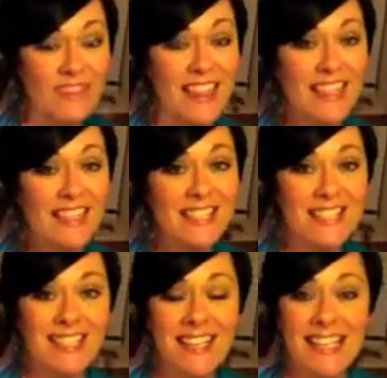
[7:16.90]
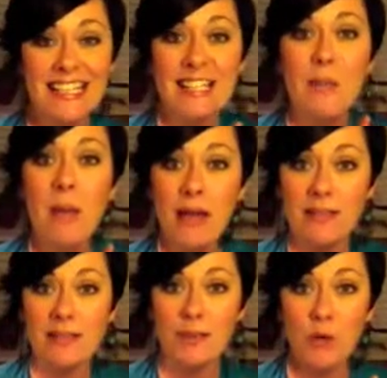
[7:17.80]
this is the
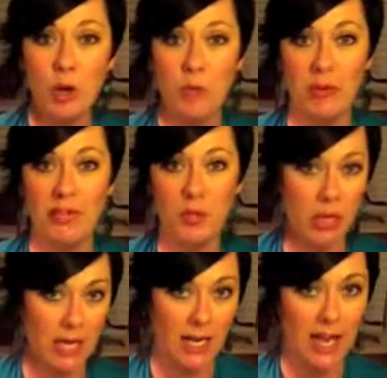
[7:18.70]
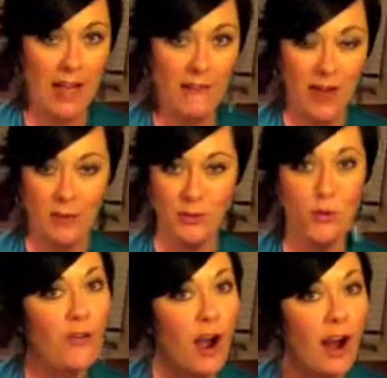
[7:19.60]
best cornbread shortcut I have found so
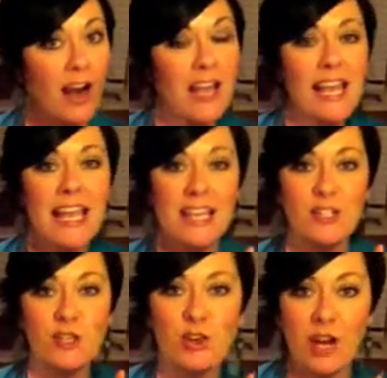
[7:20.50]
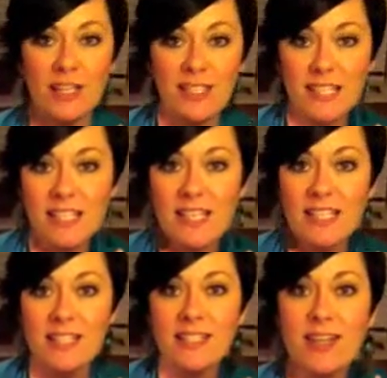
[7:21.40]
far. It's
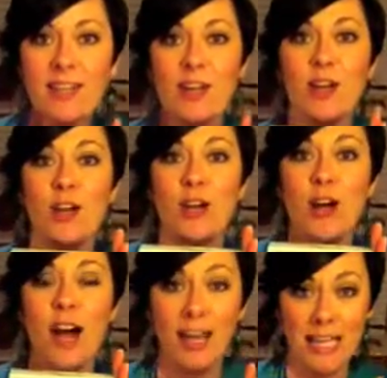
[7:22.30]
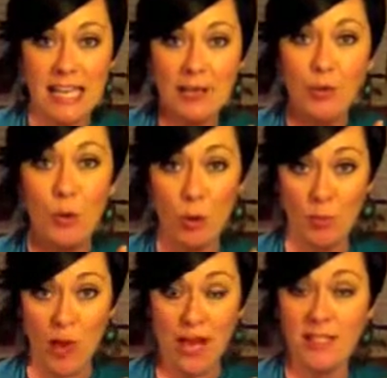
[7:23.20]
Krusteaz honey
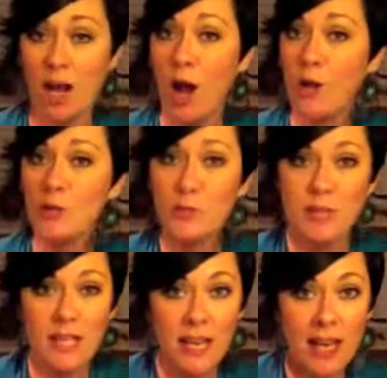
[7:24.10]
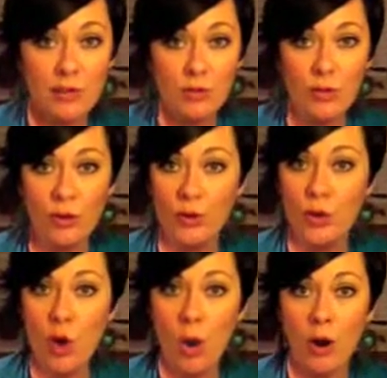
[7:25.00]
cornbread. It's 100% natural. There are
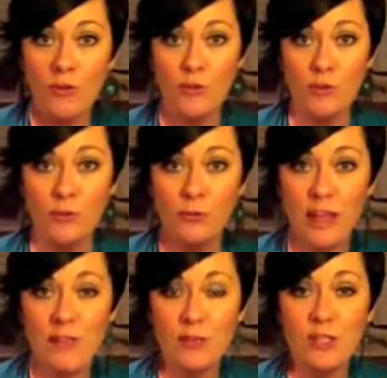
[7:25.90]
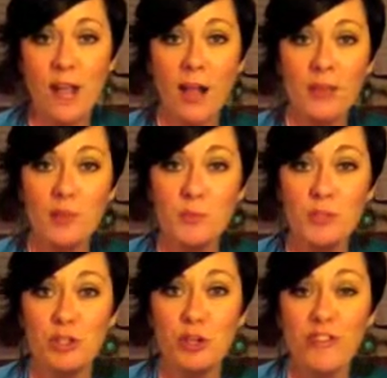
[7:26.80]
no artificial flavors, colors,
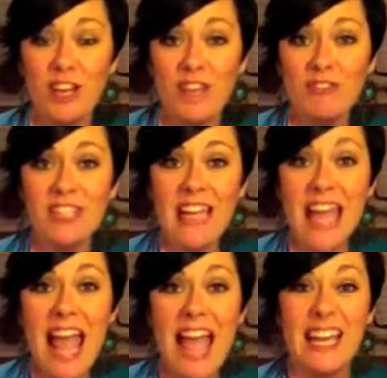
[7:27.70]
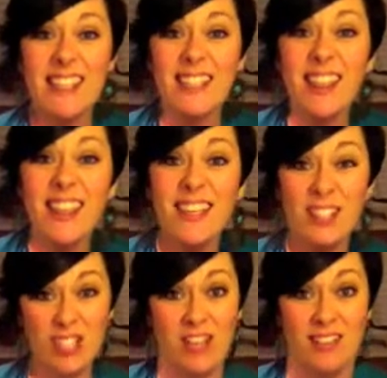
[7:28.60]
preservatives, and it's
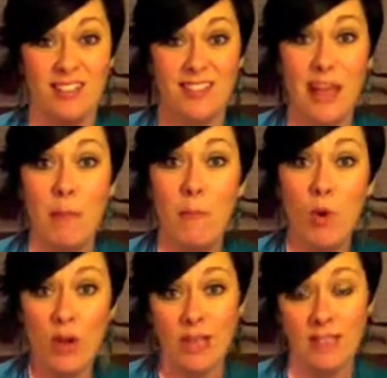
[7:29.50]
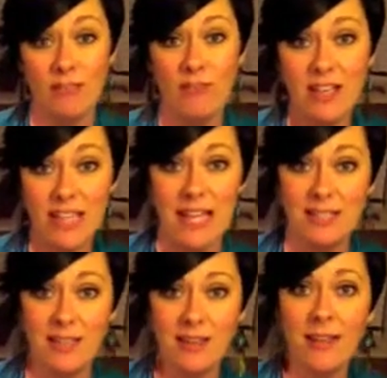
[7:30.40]
delicious and moist and
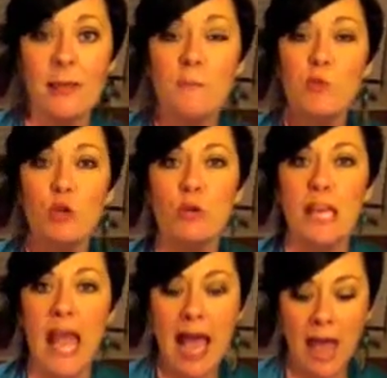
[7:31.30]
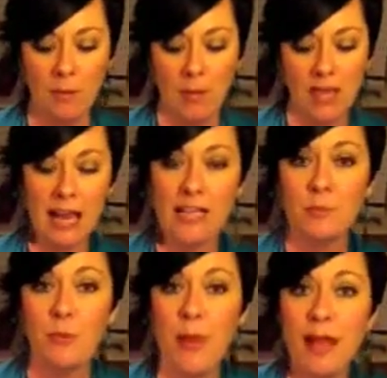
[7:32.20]
fantastic. You can make it as
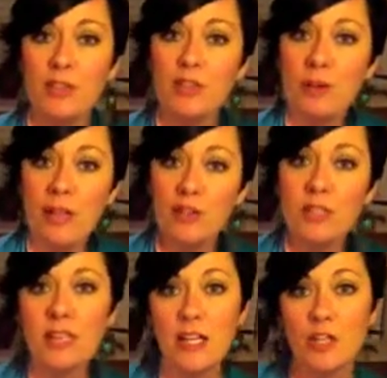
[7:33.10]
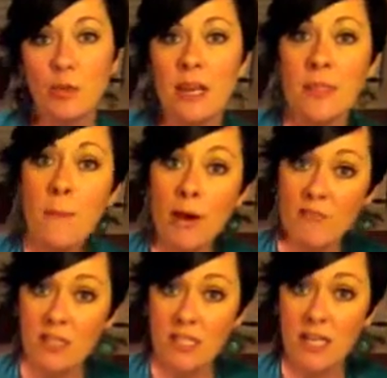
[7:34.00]
per package directions. I do it in the
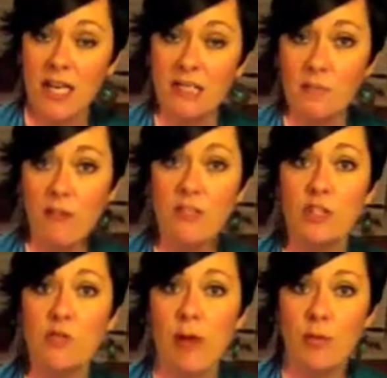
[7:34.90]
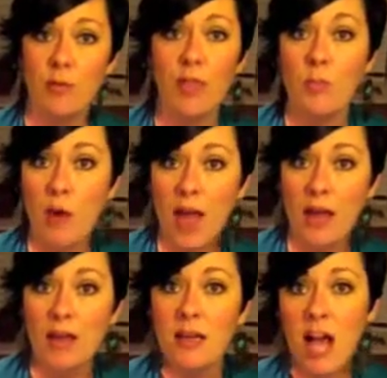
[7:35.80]
muffin tin as muffins rather than the
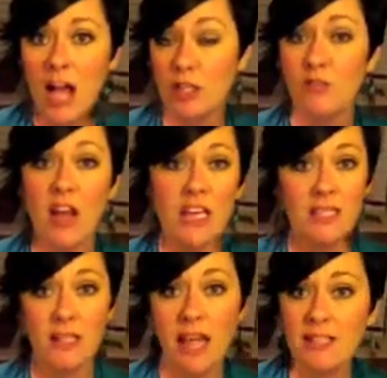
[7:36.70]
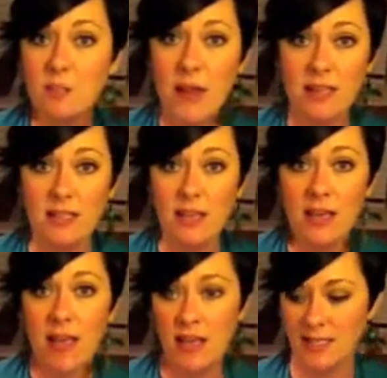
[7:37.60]
bread. I just find it's less
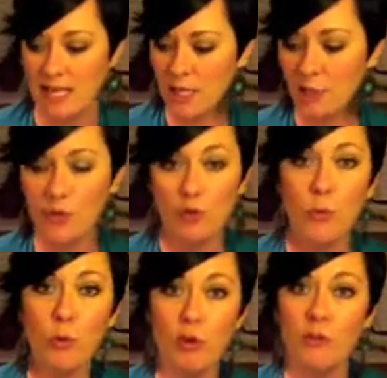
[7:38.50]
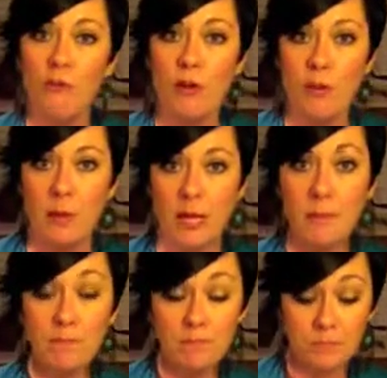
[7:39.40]
messy and it's an individual portion for
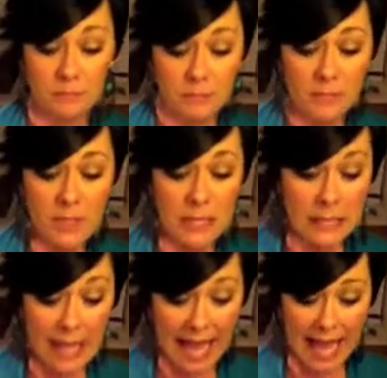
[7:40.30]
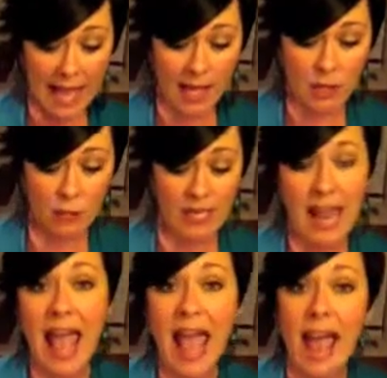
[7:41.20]
everybody. And you can
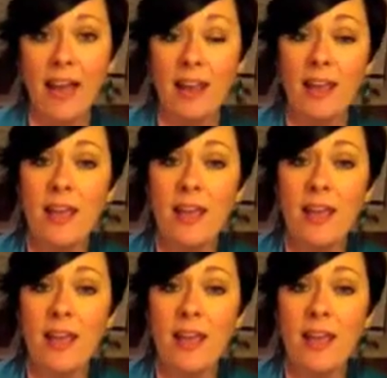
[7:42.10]
add,